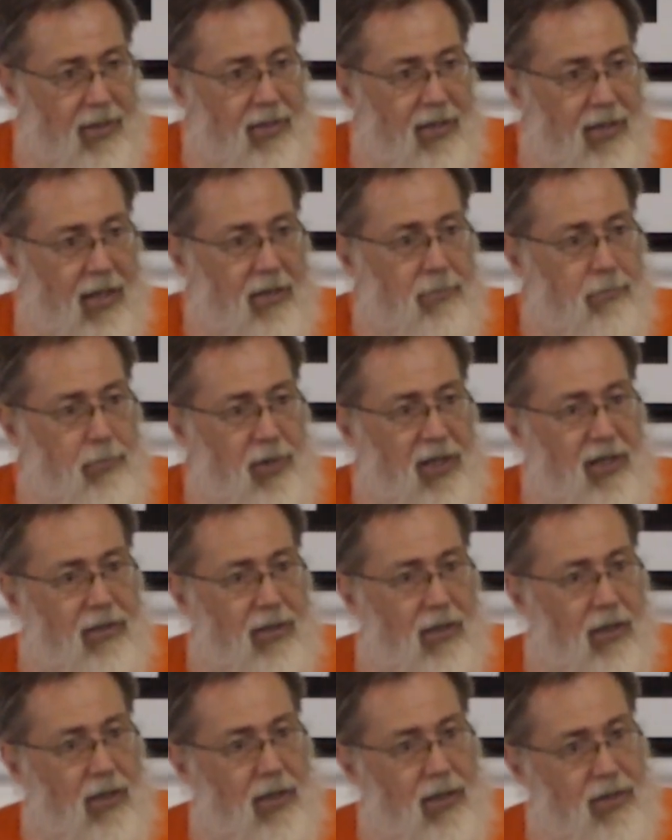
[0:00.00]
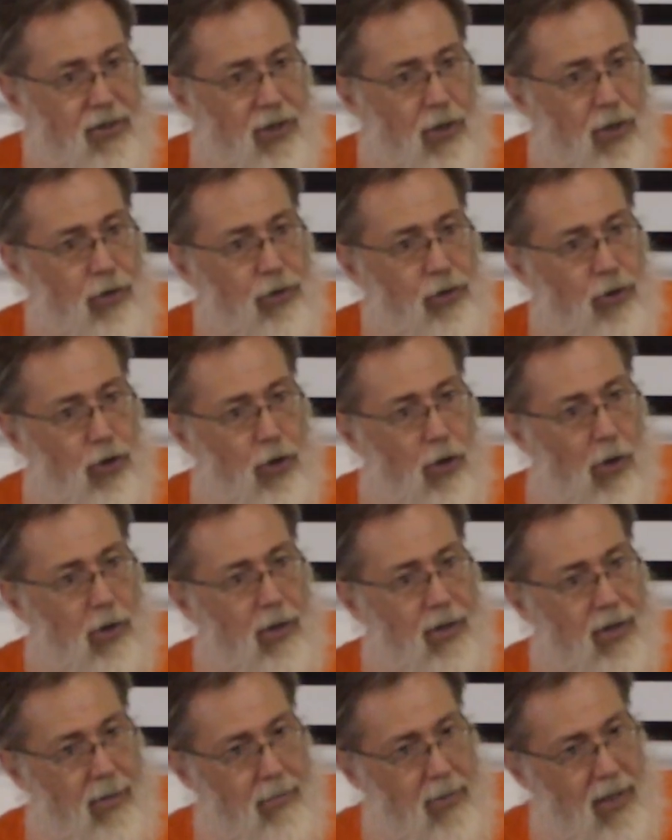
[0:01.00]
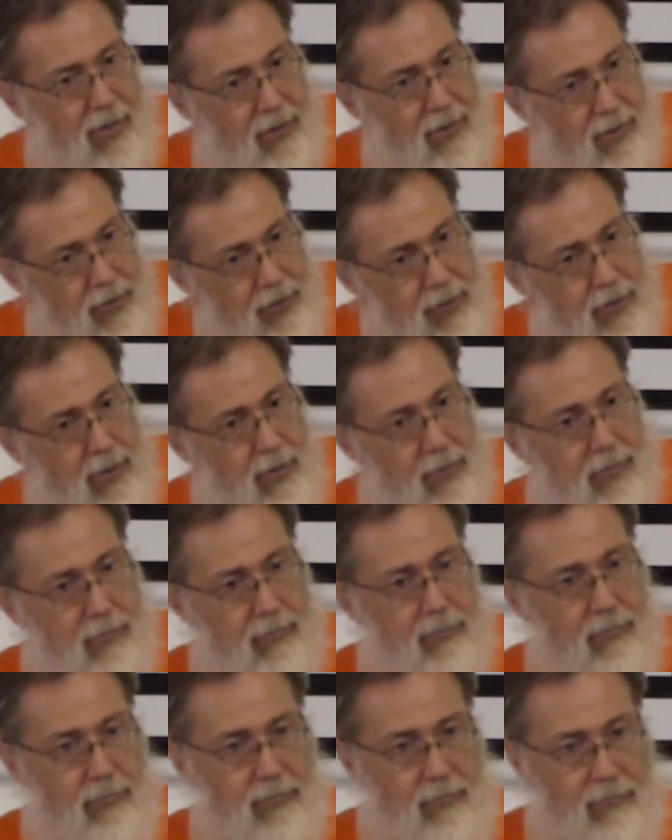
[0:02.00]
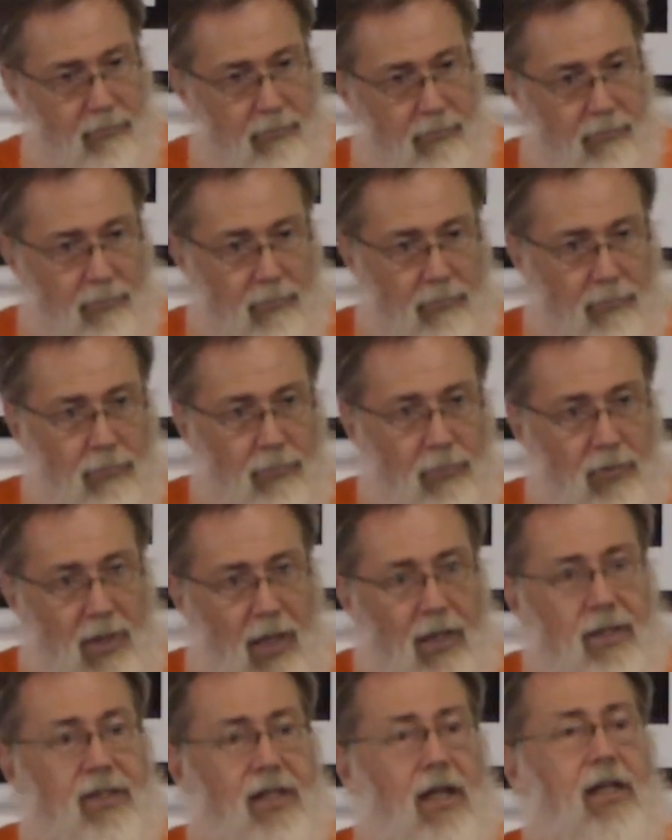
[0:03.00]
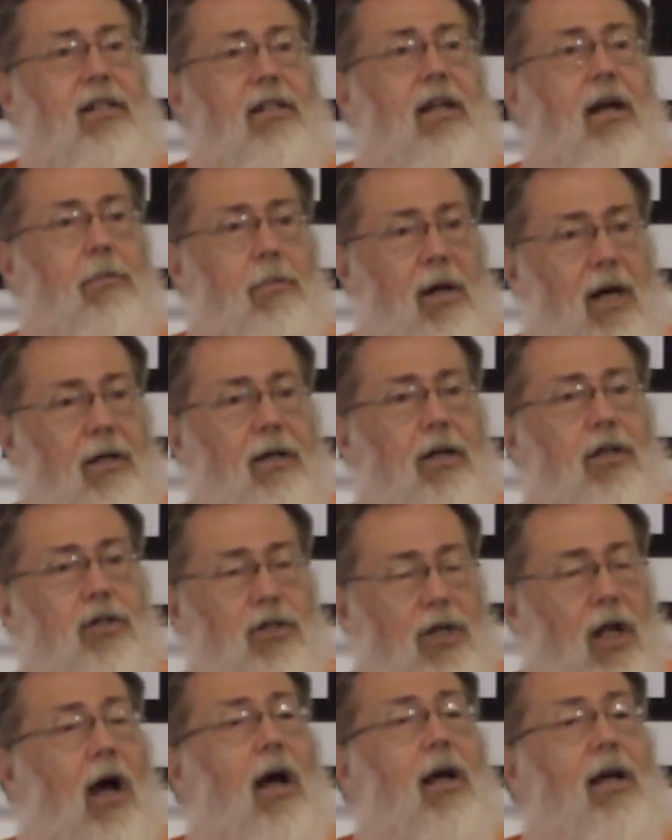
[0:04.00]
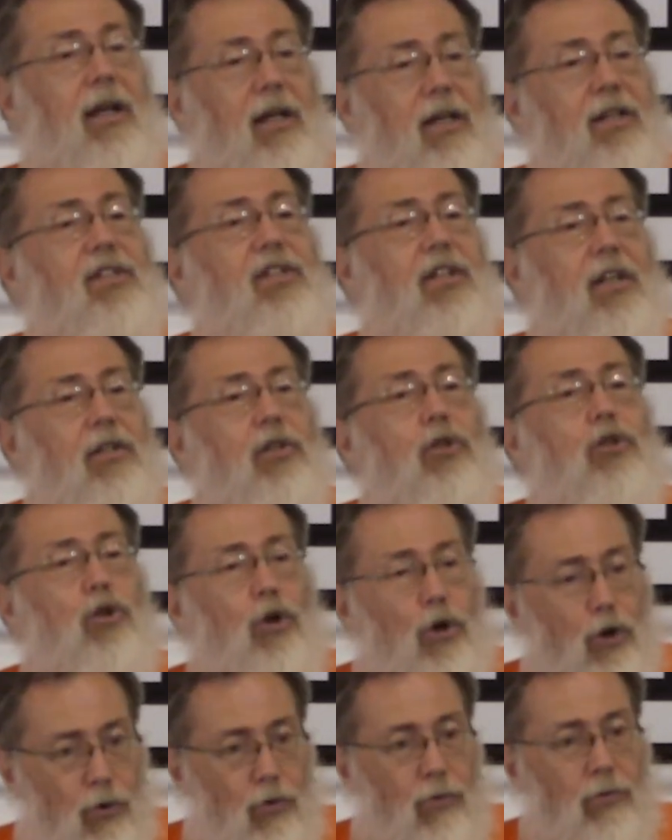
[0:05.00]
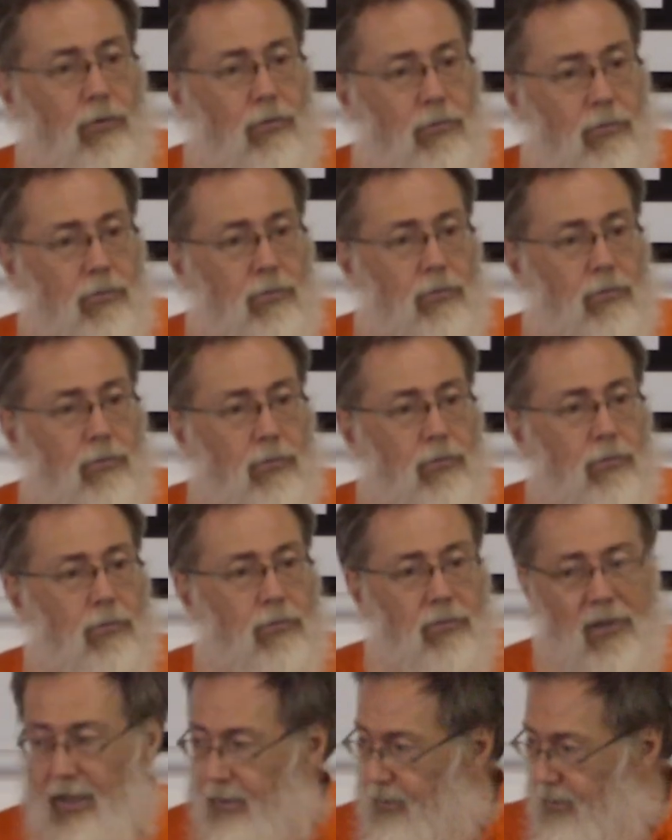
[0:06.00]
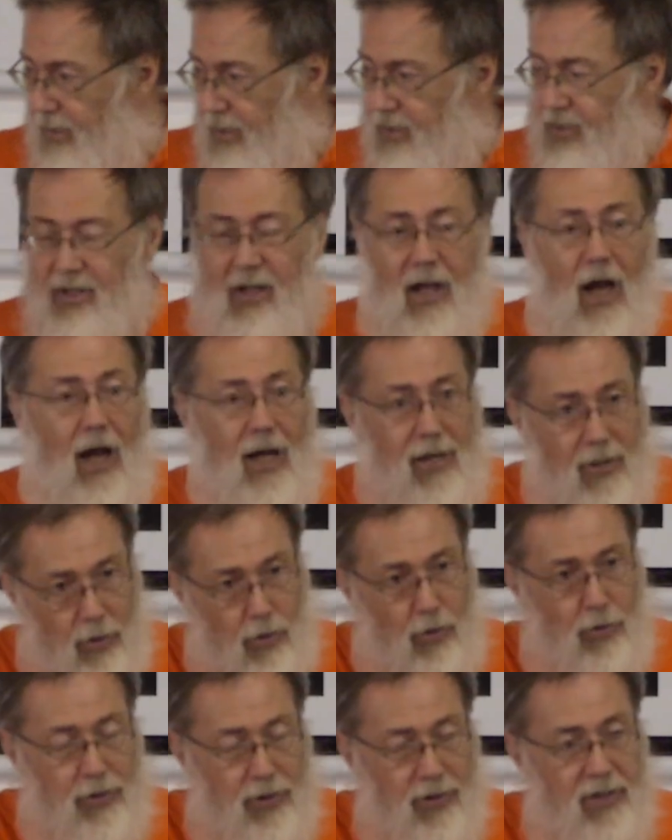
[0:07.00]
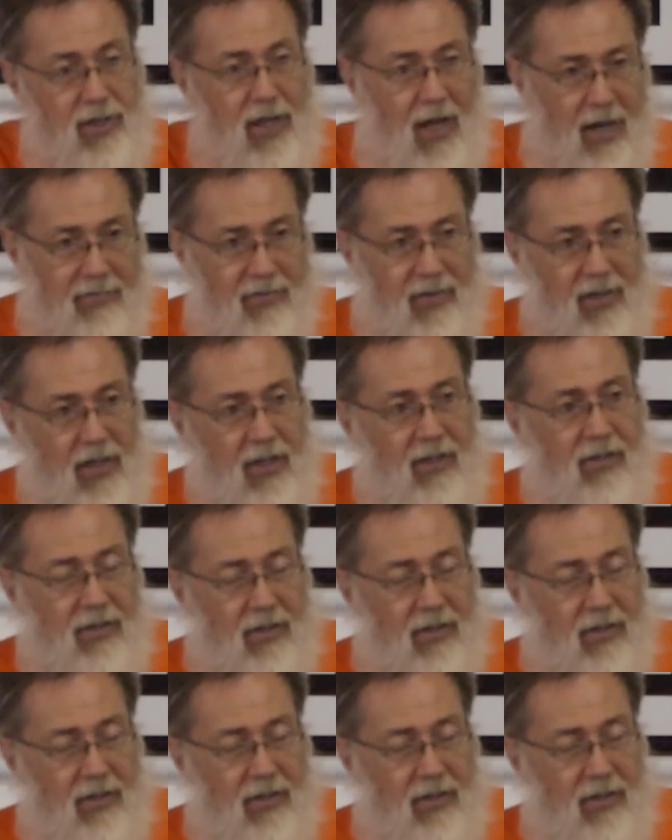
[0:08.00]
And then Peter is going to call Ramakrishna and says, Ramakrishna, is it true that this guy couldn't have